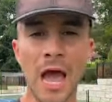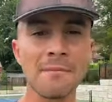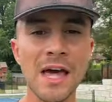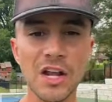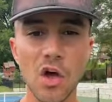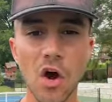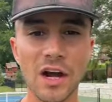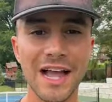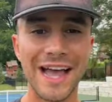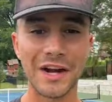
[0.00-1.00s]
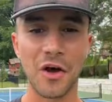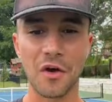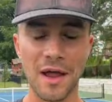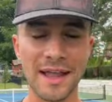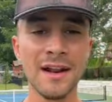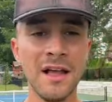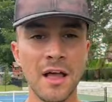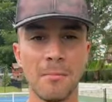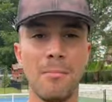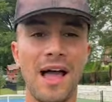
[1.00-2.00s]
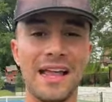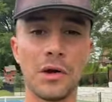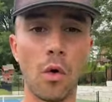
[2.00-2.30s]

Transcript: I'm not a car guy at all, right? But